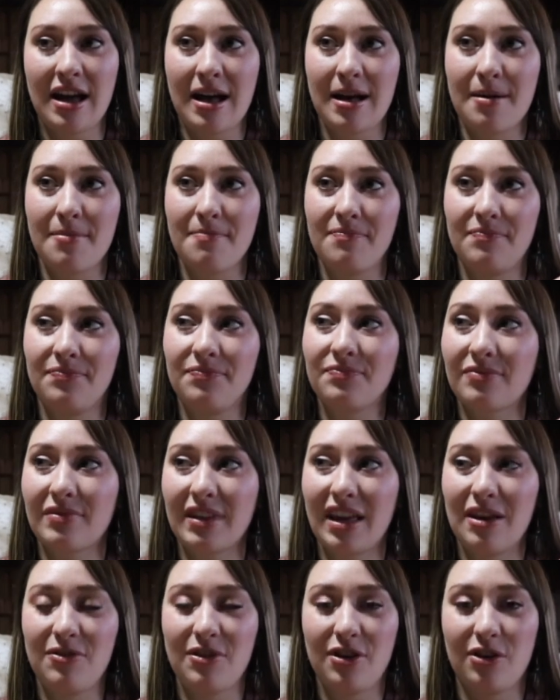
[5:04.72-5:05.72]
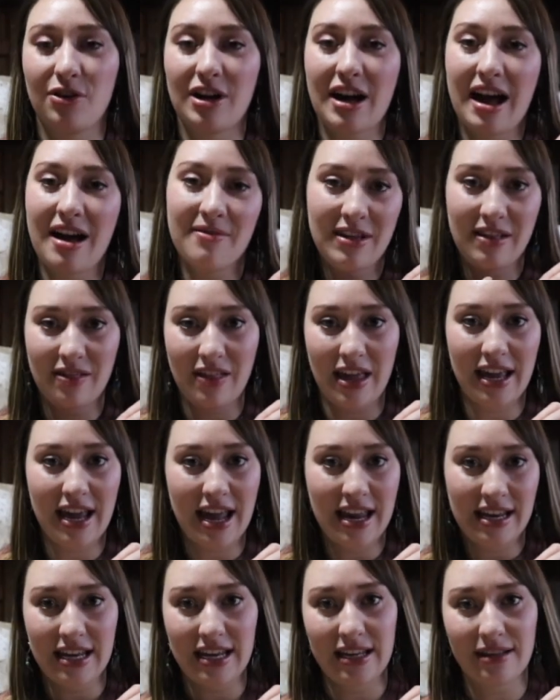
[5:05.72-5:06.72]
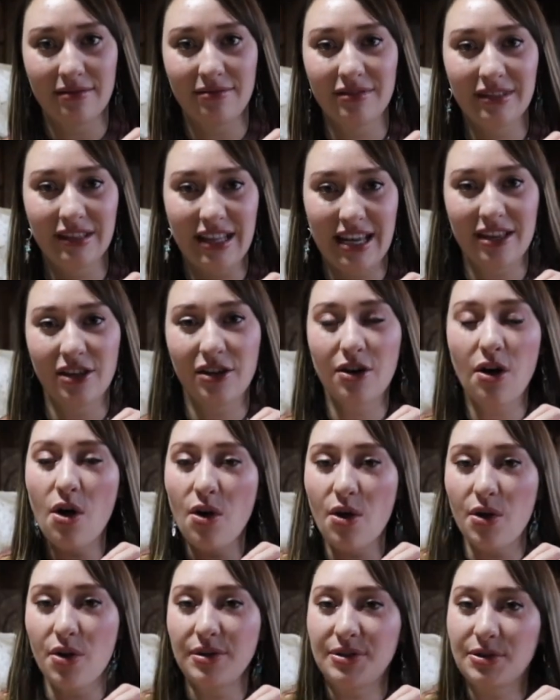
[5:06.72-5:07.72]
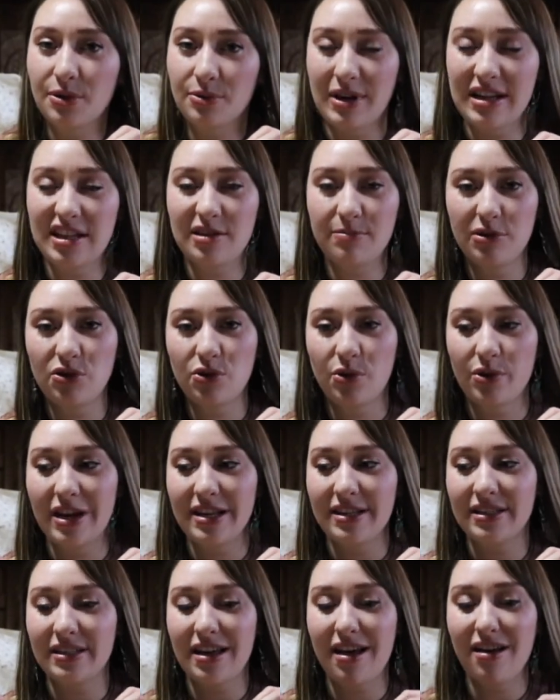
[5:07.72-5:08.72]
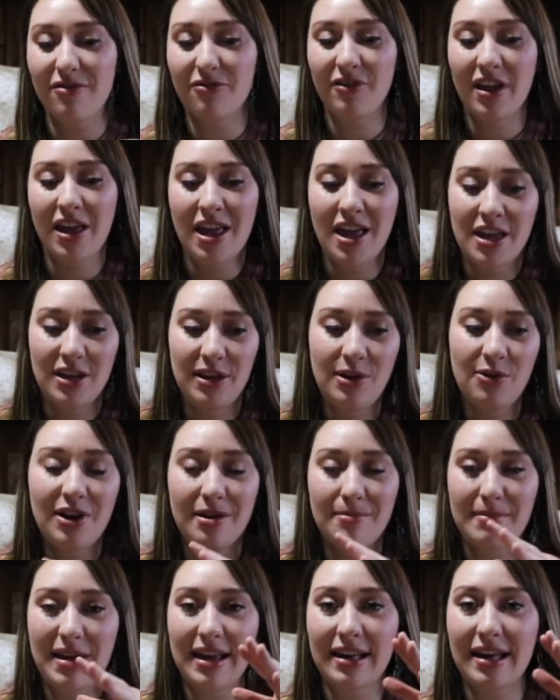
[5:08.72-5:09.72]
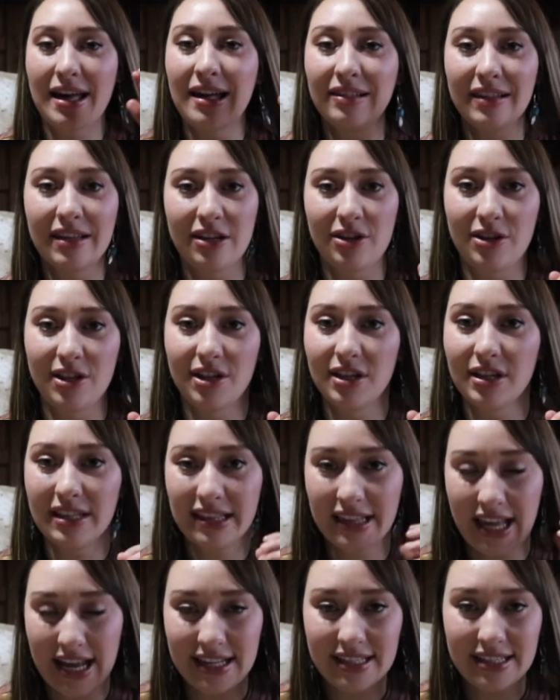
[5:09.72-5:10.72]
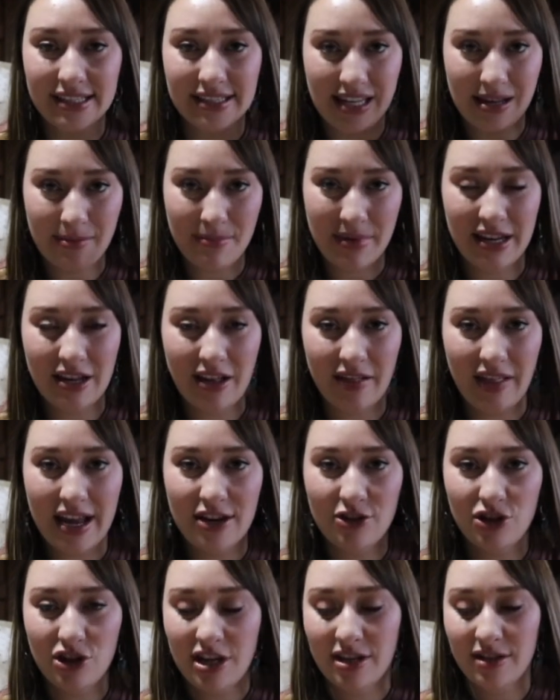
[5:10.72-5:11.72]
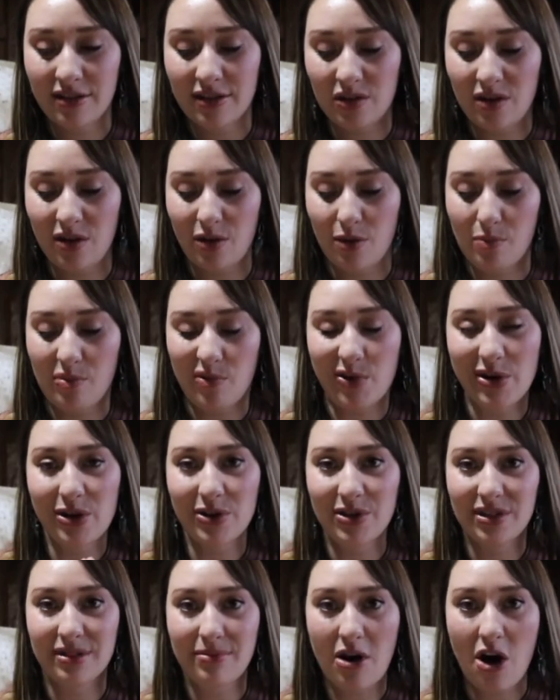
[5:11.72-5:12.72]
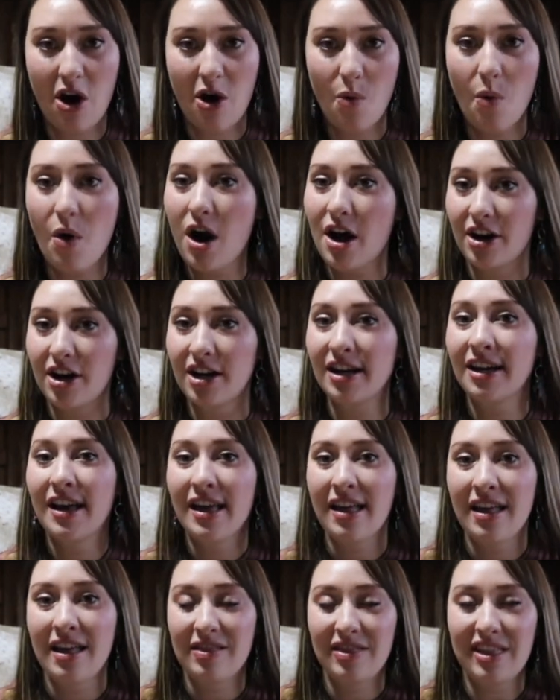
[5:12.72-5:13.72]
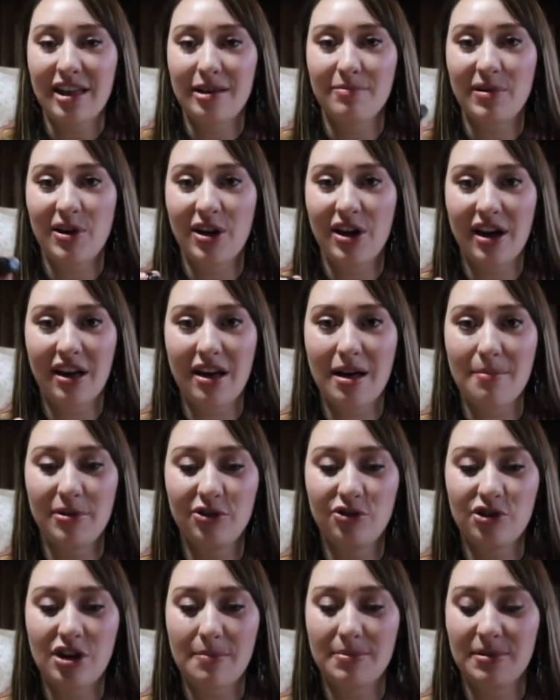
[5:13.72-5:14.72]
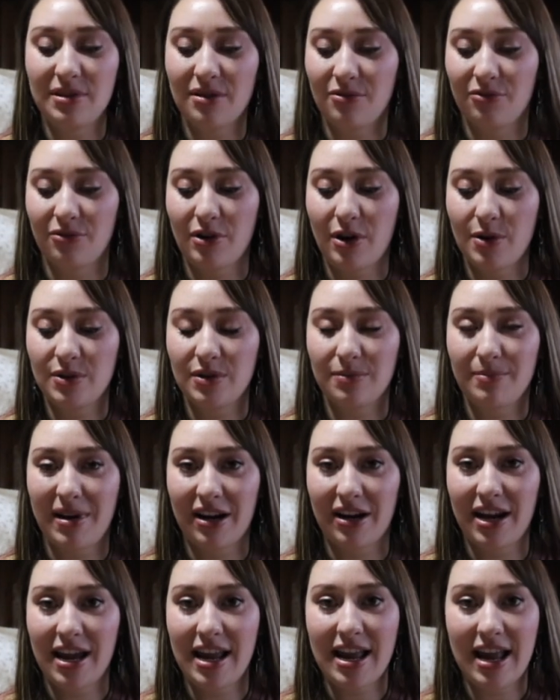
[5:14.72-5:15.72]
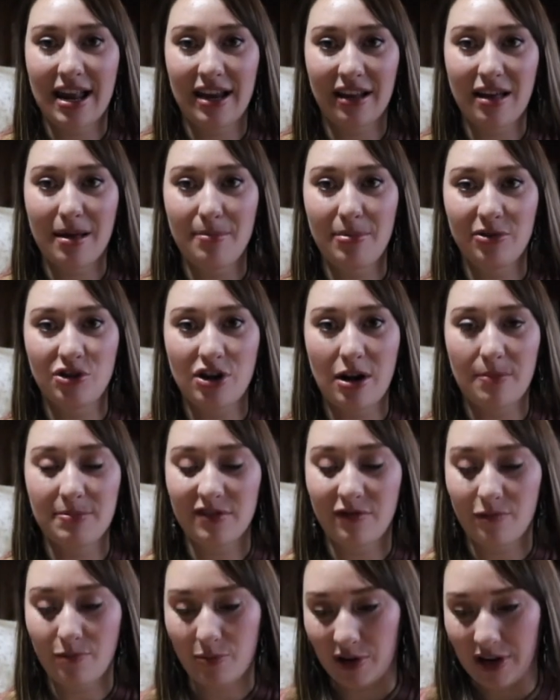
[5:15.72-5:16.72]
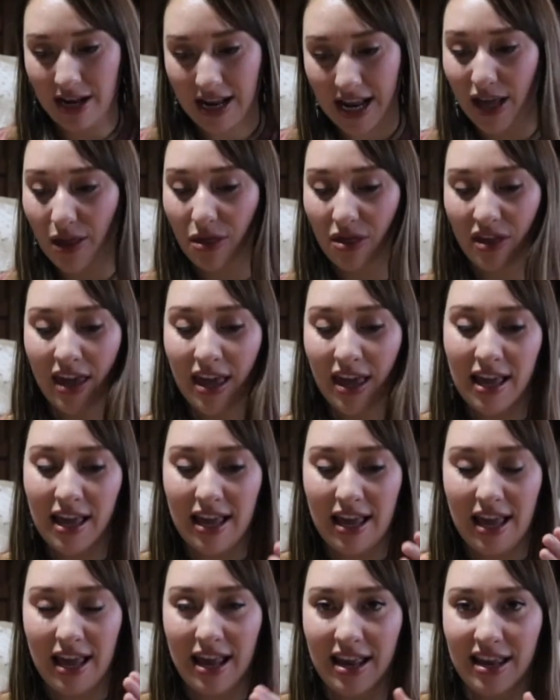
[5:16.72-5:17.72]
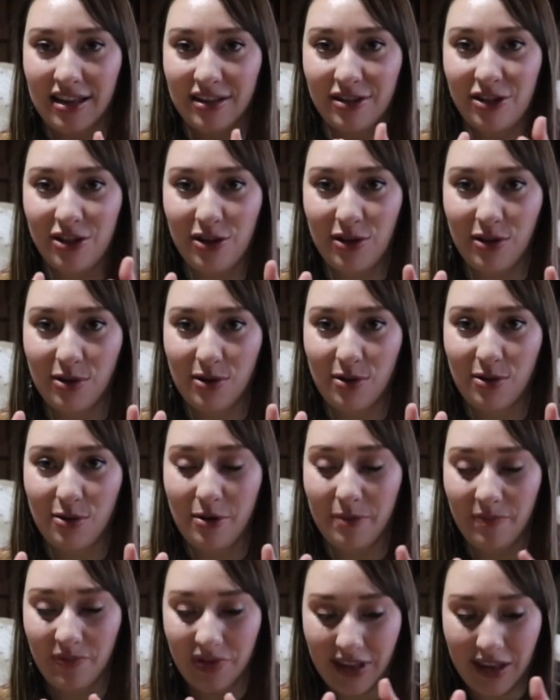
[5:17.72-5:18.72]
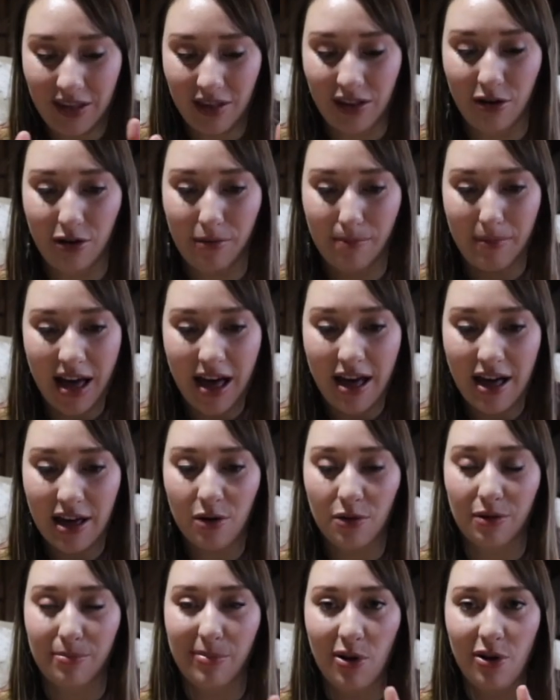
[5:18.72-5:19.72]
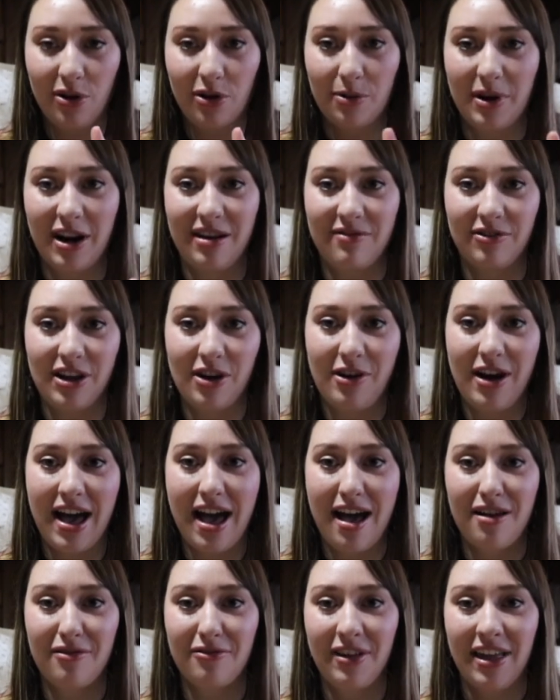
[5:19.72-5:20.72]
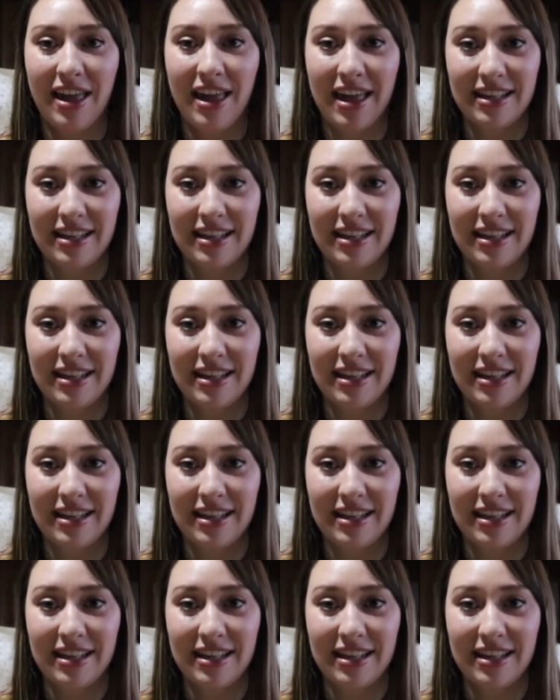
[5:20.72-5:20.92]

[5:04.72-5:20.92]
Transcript: um, if you're having like any like colds or respiratory stuff, you can make a little like steam inhalation. So boil some hot water, then put a couple drops of rosemary and a couple drops of breathe into the little mug or bowl or whatever you have.